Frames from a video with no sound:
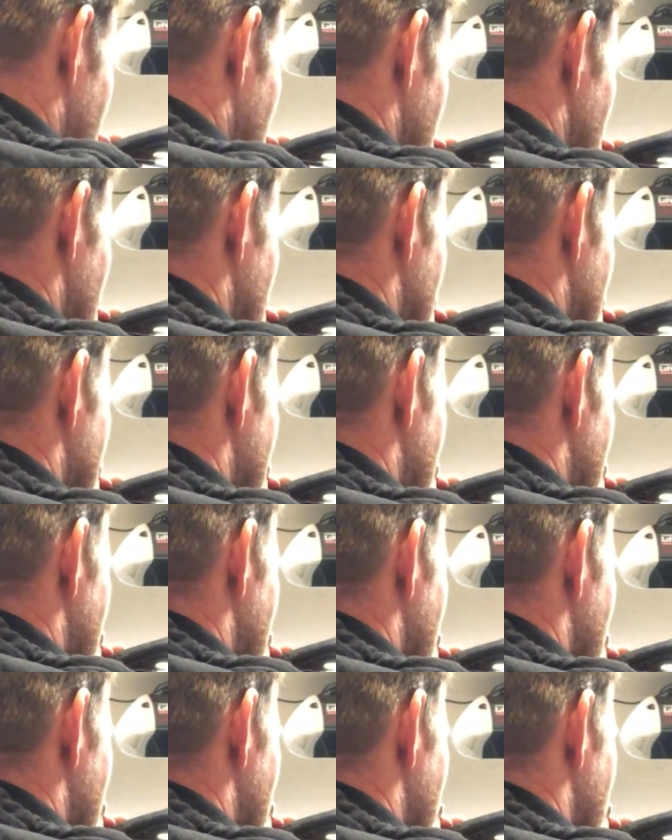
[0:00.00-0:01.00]
and you get that
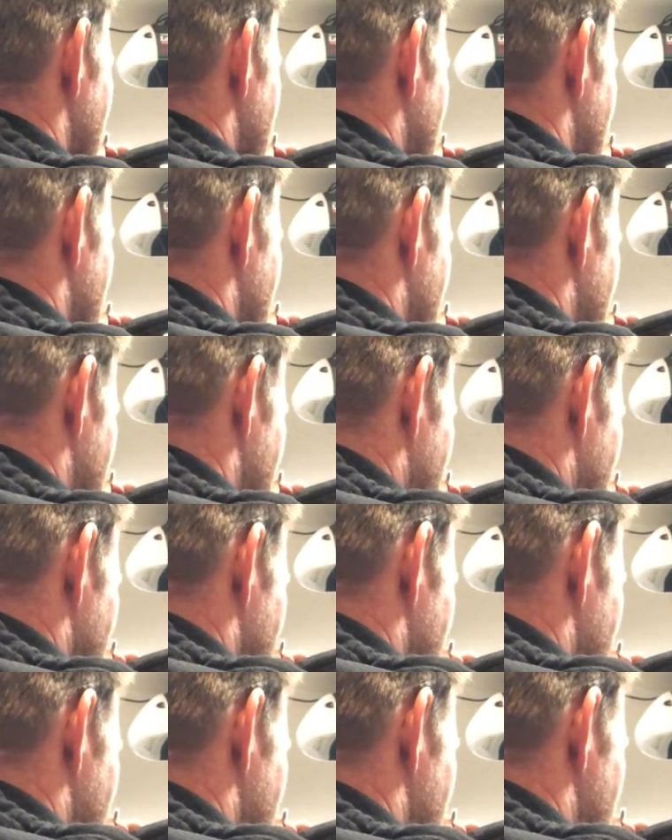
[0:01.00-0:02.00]
thing on there.
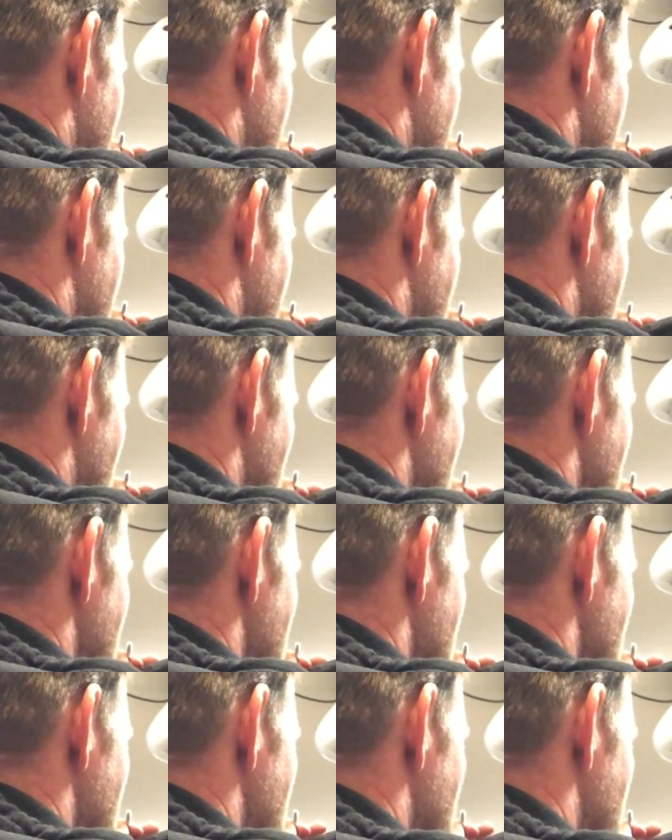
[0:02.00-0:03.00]

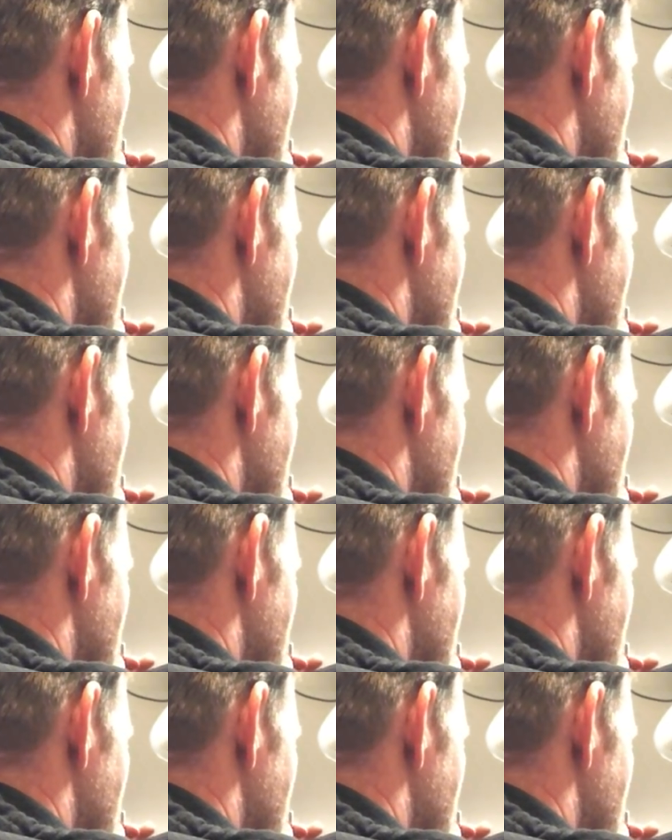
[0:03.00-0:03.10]
Boom.